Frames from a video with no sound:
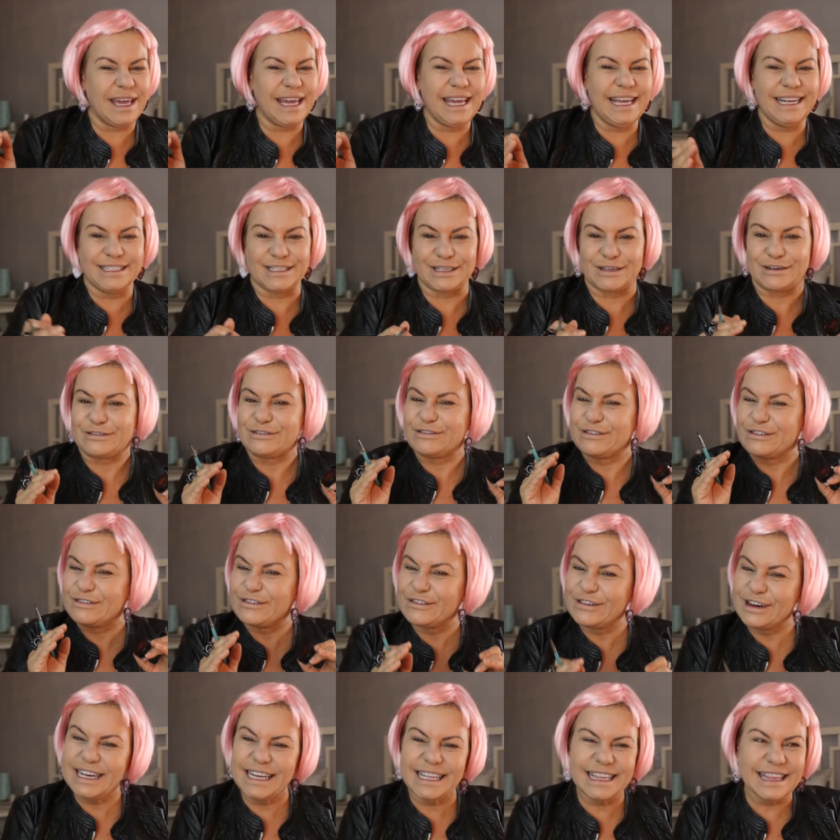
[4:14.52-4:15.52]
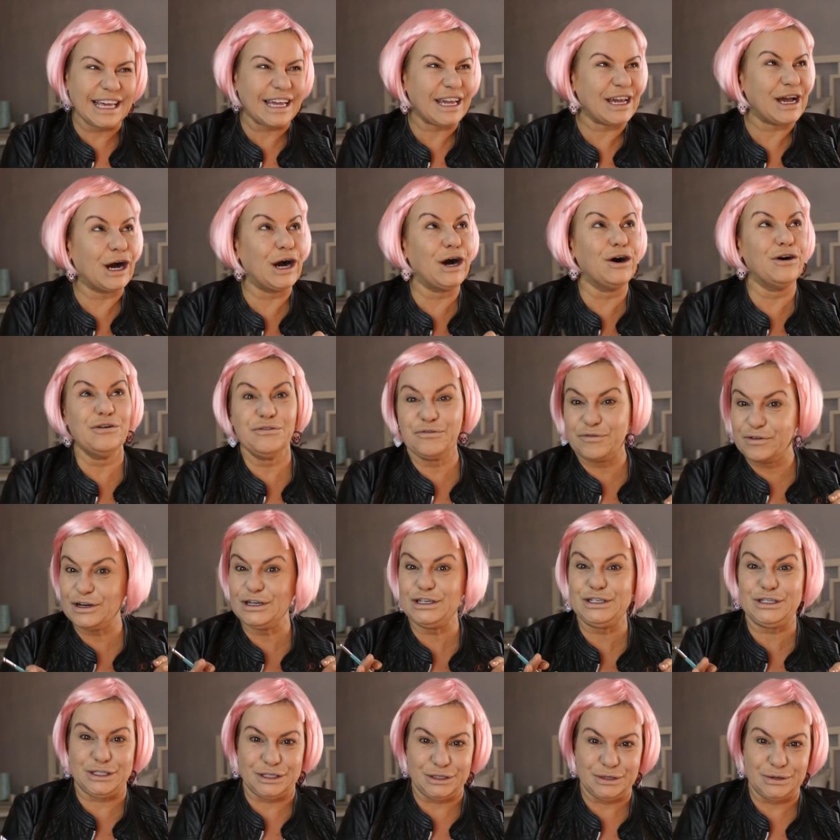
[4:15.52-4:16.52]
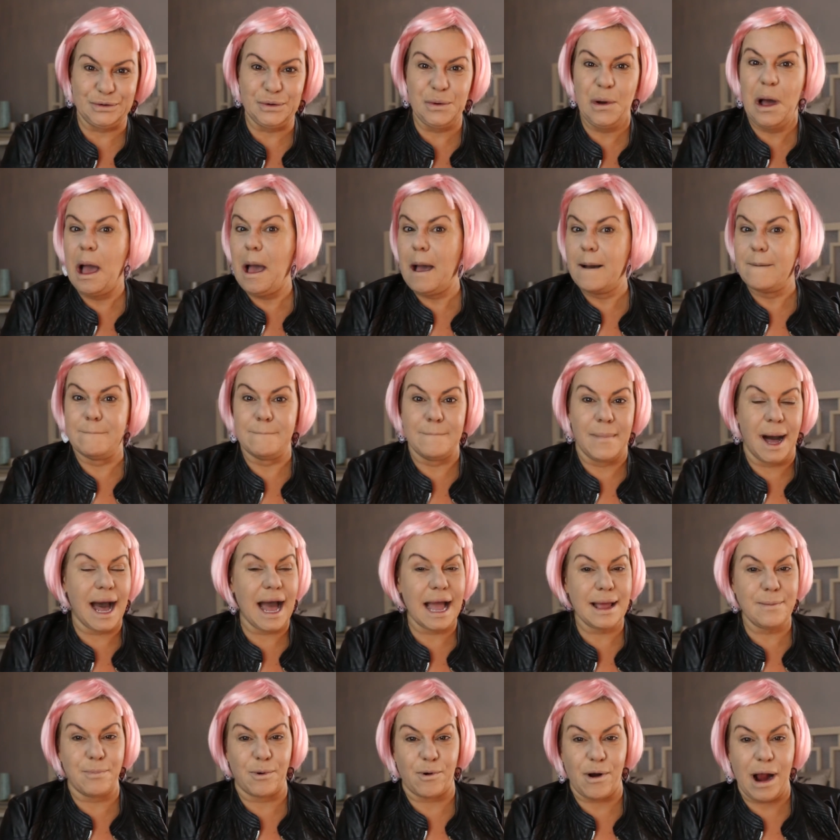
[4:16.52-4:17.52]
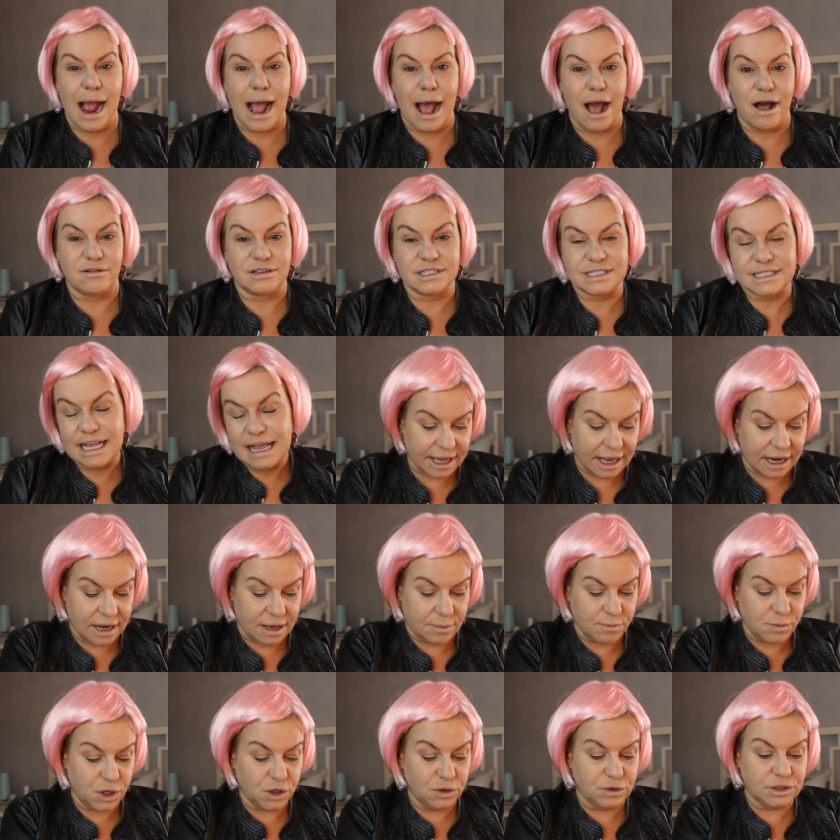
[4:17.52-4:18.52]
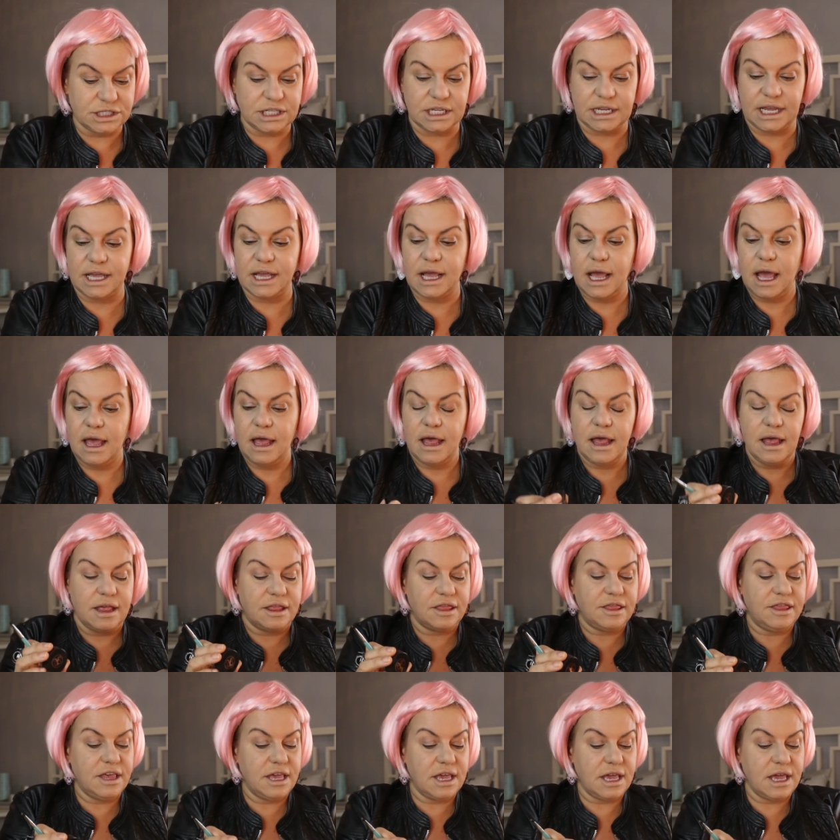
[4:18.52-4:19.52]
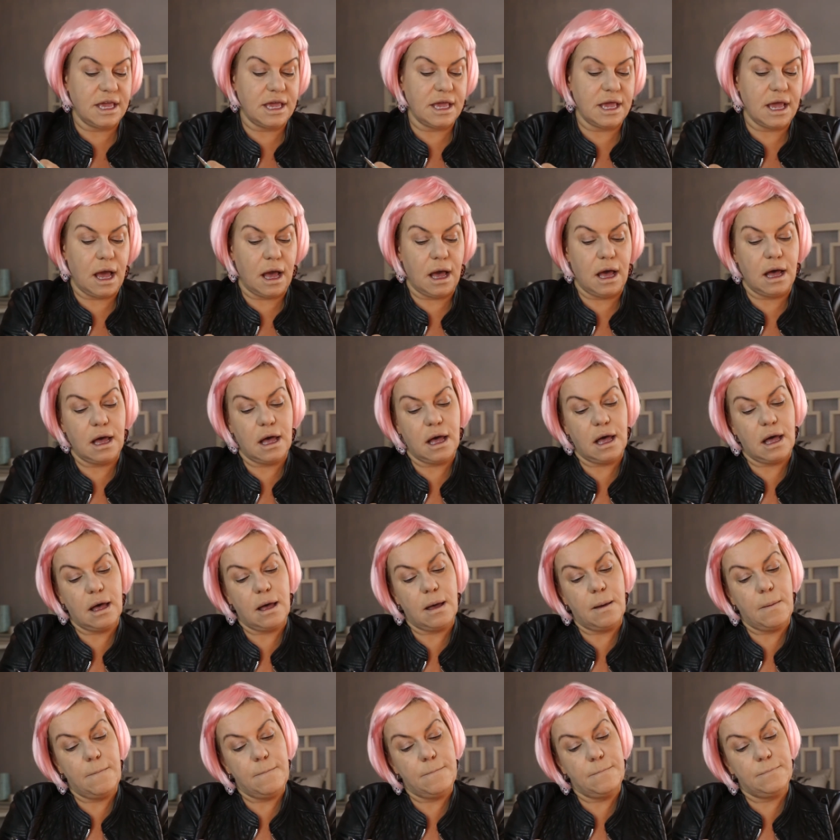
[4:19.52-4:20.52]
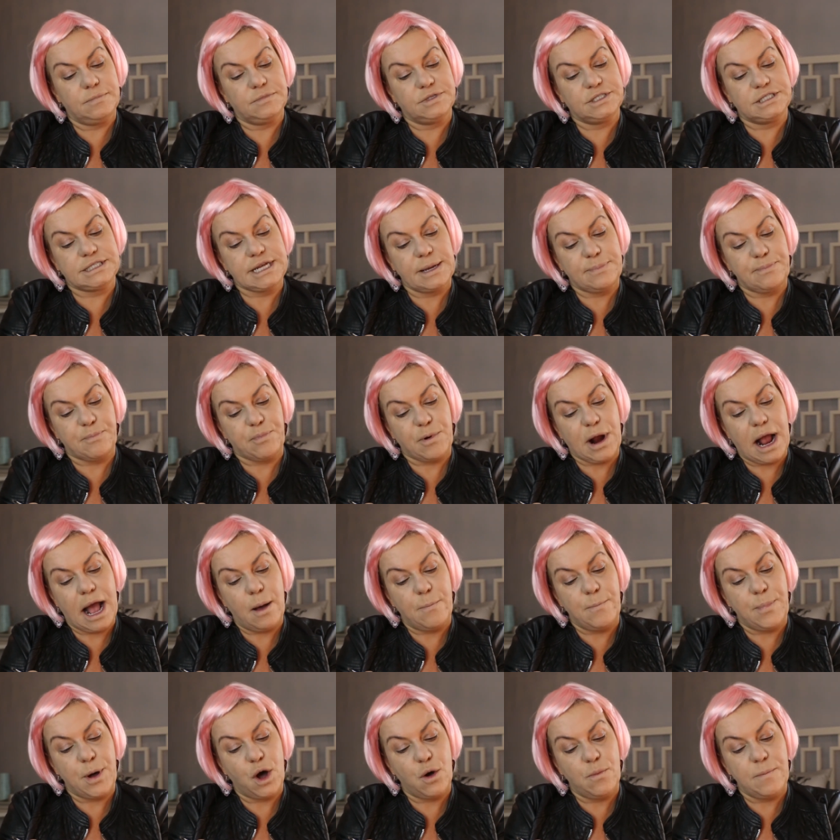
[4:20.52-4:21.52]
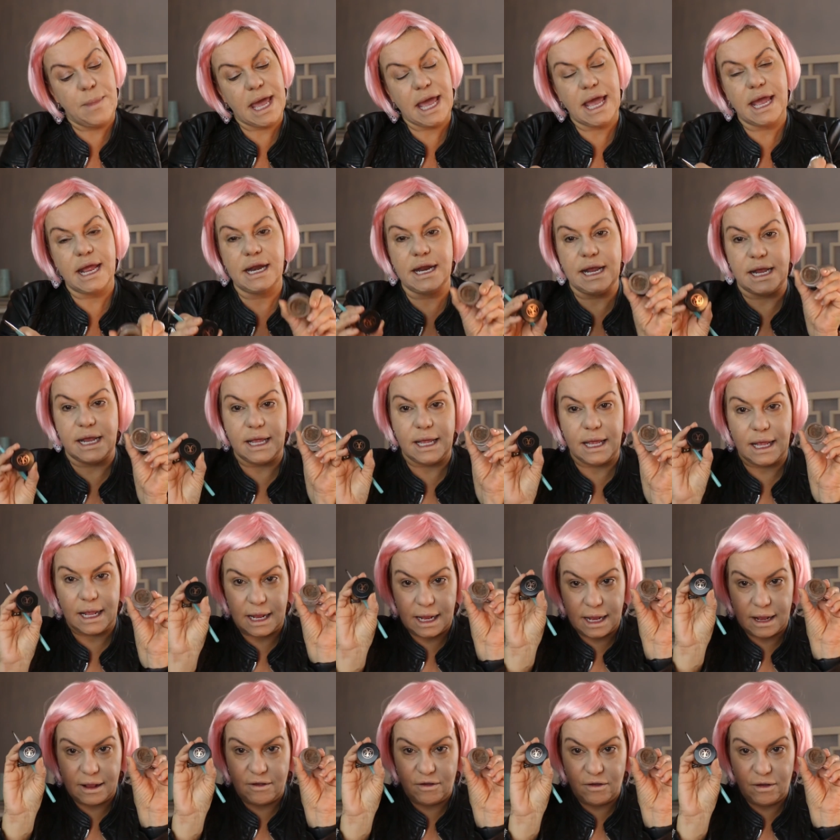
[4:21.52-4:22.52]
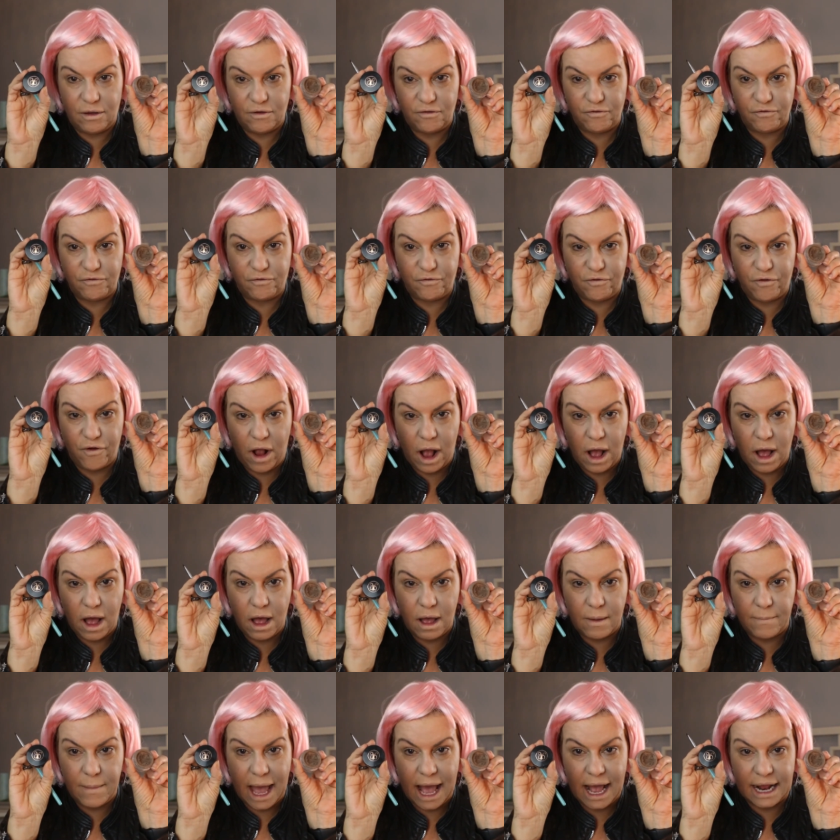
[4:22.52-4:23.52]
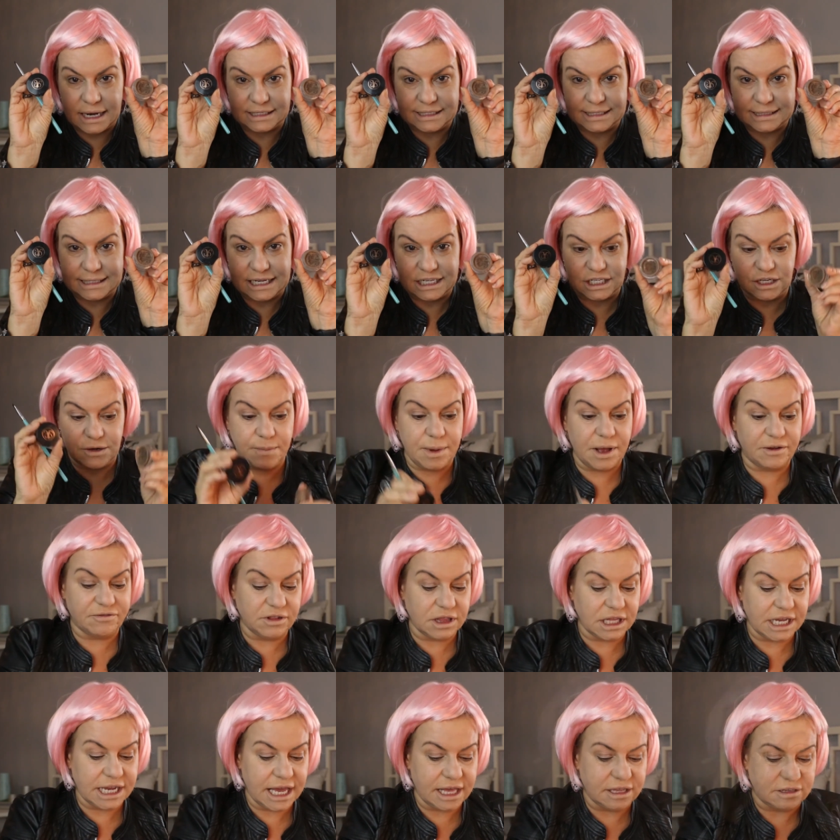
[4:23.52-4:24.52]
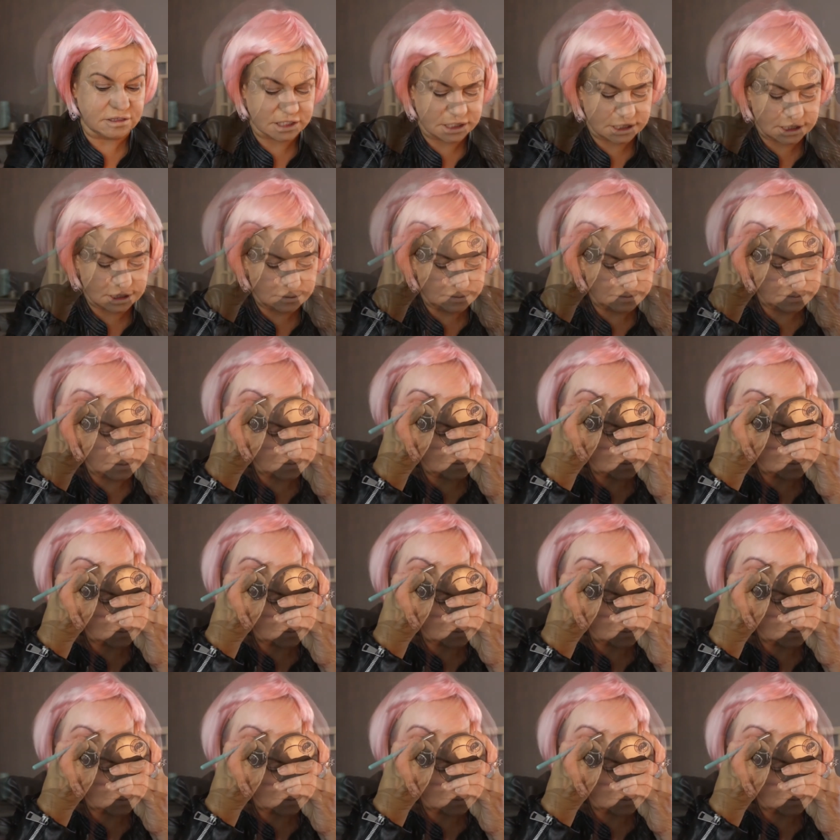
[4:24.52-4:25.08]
me to really overdo my brows. And I'm using the uh, Dip Brow Pomade from Anastasia Beverly Hills.